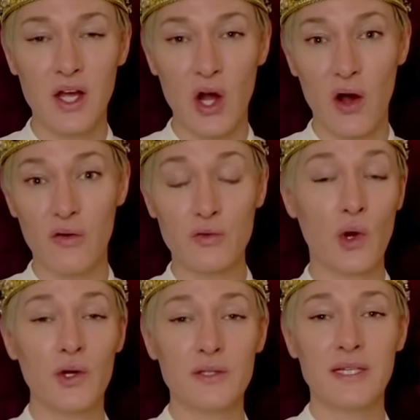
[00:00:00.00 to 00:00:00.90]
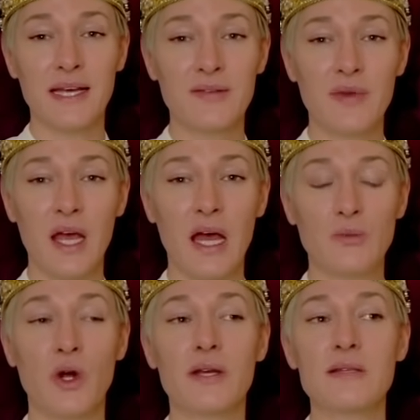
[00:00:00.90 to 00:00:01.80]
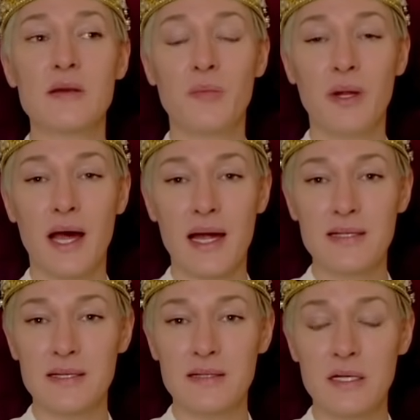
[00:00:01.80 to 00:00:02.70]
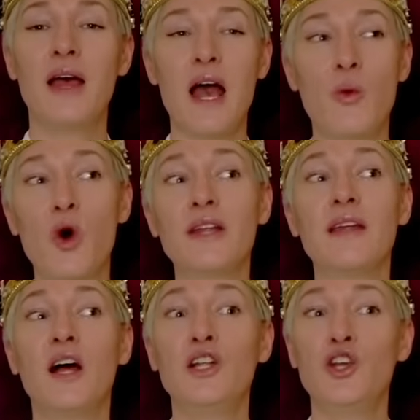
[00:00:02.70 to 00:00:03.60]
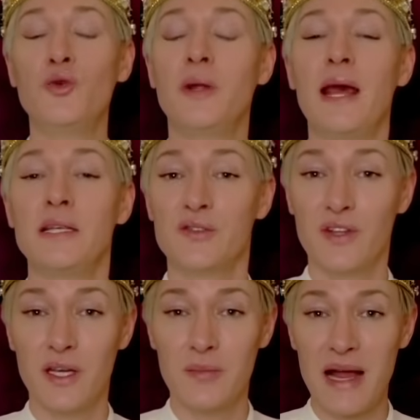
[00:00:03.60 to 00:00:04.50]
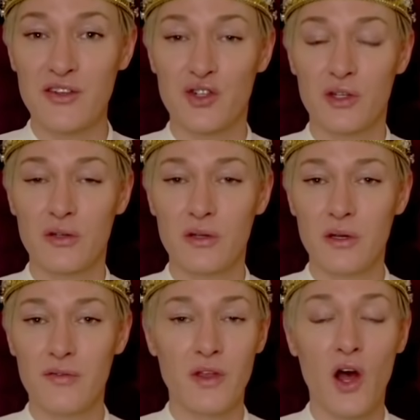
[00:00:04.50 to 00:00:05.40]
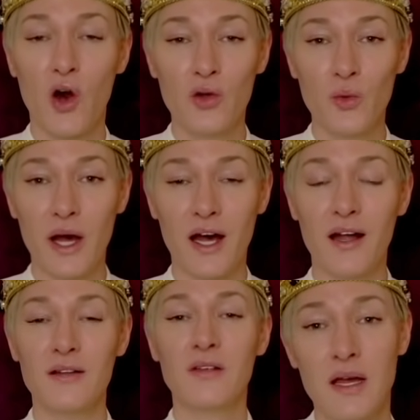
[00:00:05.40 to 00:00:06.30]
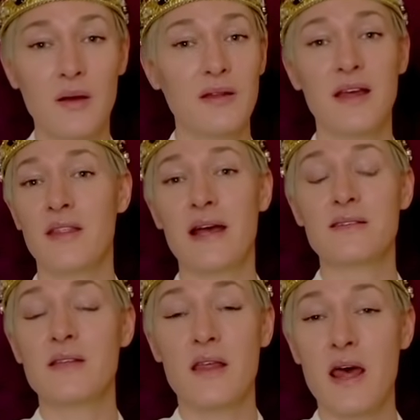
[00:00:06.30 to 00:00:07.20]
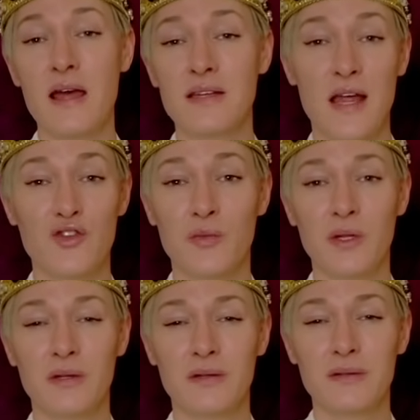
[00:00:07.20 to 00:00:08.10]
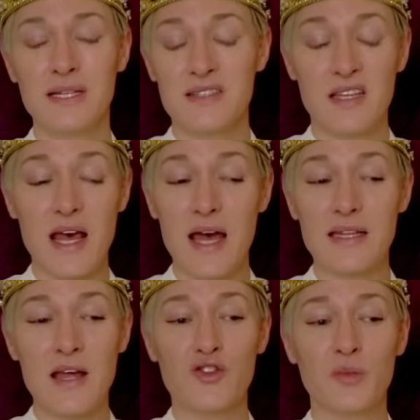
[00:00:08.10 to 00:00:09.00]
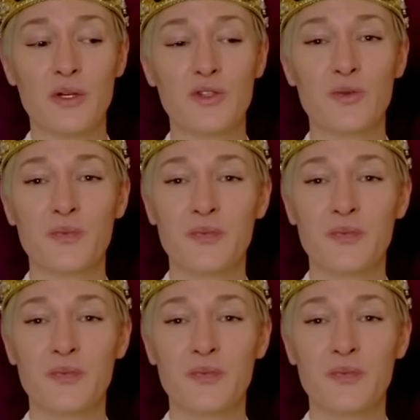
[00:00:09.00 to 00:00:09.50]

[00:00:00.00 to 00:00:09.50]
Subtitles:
of royalty, what it symbolises and what it illuminates for the imagination of the whole world, then that's to their detriment. It's to their detriment